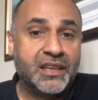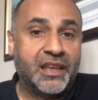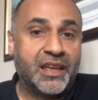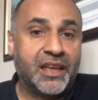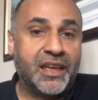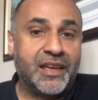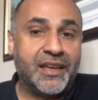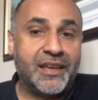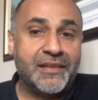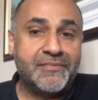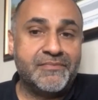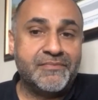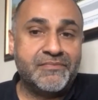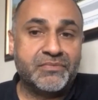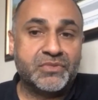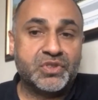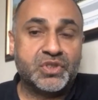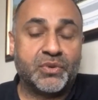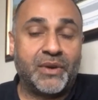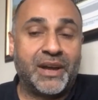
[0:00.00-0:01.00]

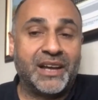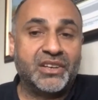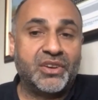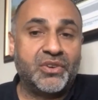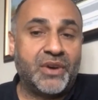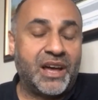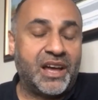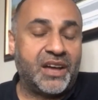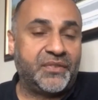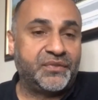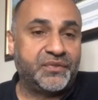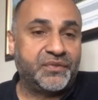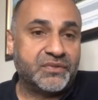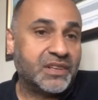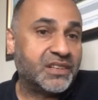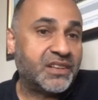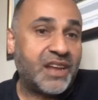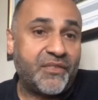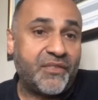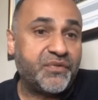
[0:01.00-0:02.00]
So I don't have
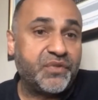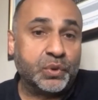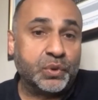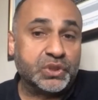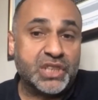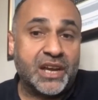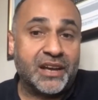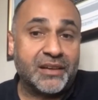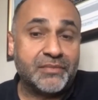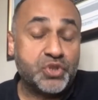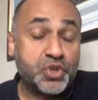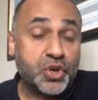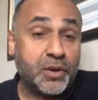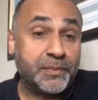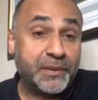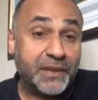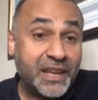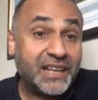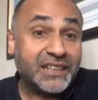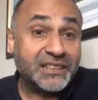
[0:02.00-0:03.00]
that full-time job.
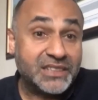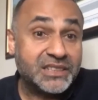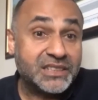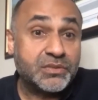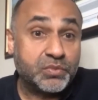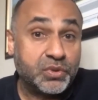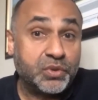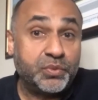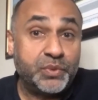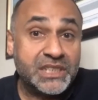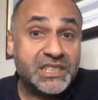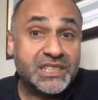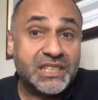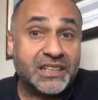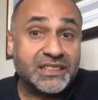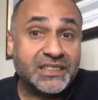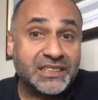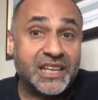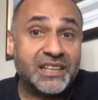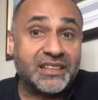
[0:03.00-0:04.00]
And that's the reason
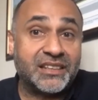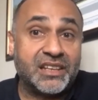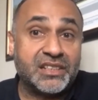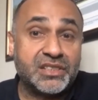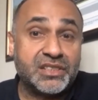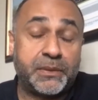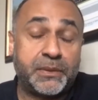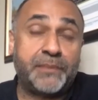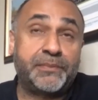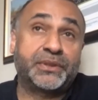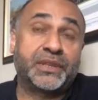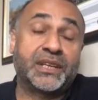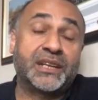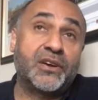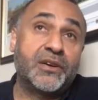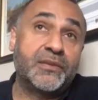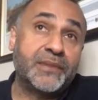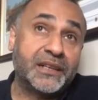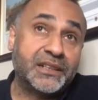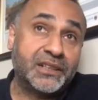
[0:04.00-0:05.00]
I say that. So people think,
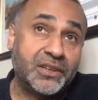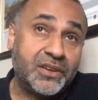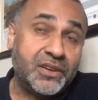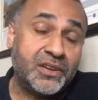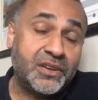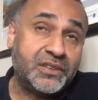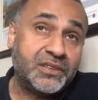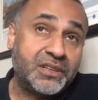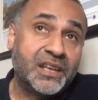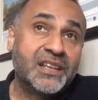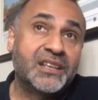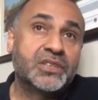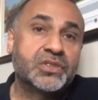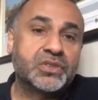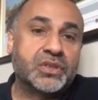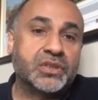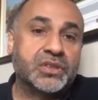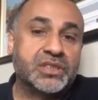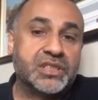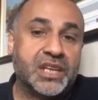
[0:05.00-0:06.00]
oh my God, it's
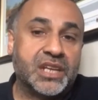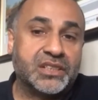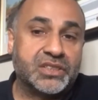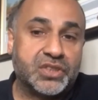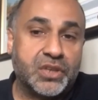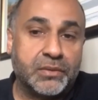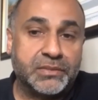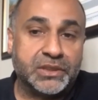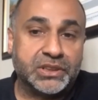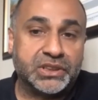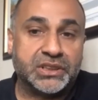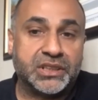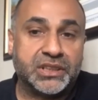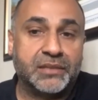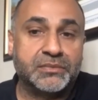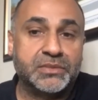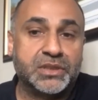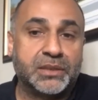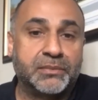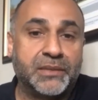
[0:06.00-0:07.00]
going to take so much
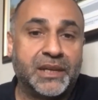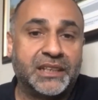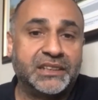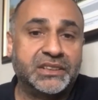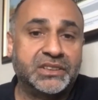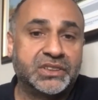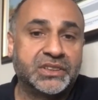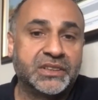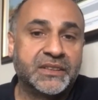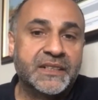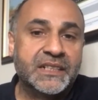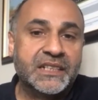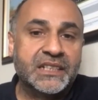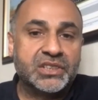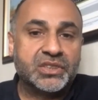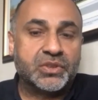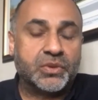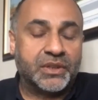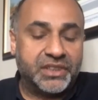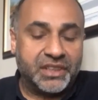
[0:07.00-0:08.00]
time to manage.
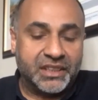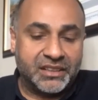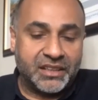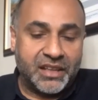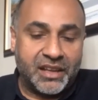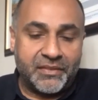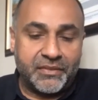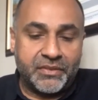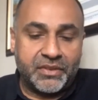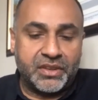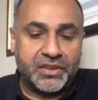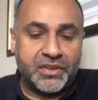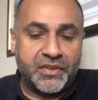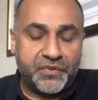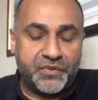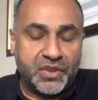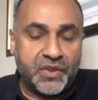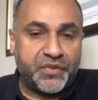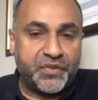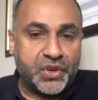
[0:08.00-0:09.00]
So I think that
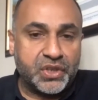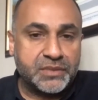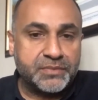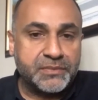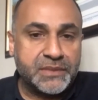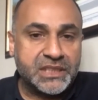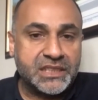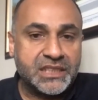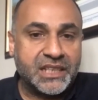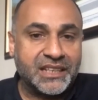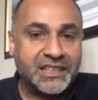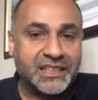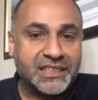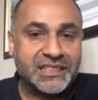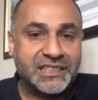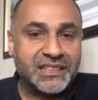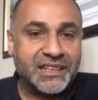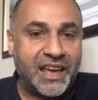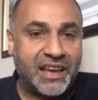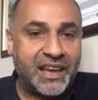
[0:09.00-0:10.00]
the first mistake
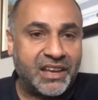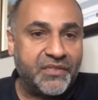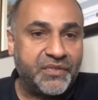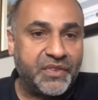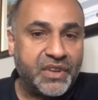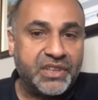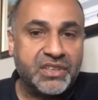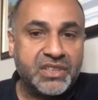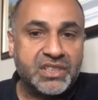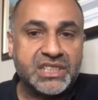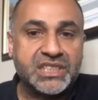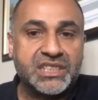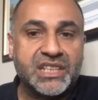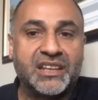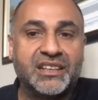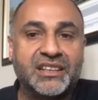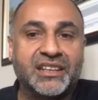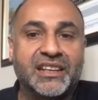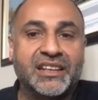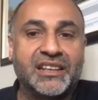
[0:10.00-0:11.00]
is lack of
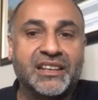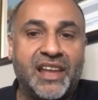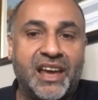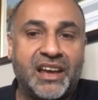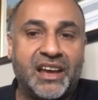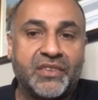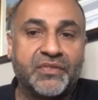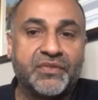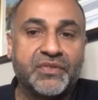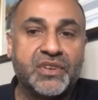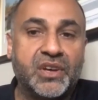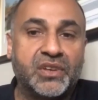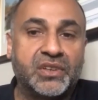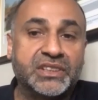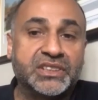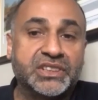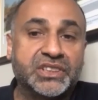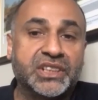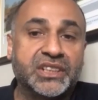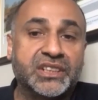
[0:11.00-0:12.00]
understanding, lack of
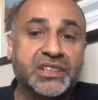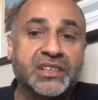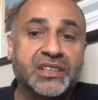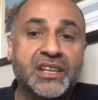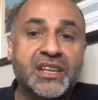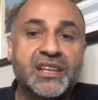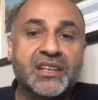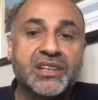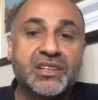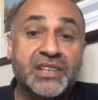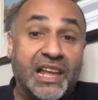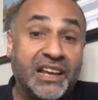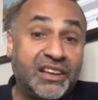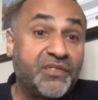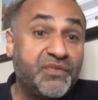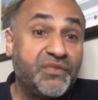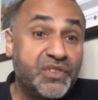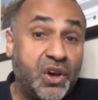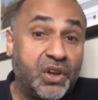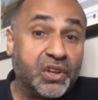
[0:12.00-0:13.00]

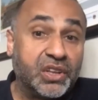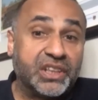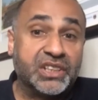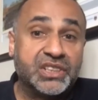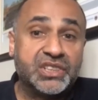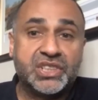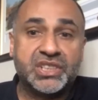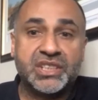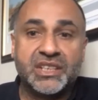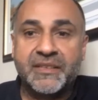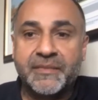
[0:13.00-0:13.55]
knowledge,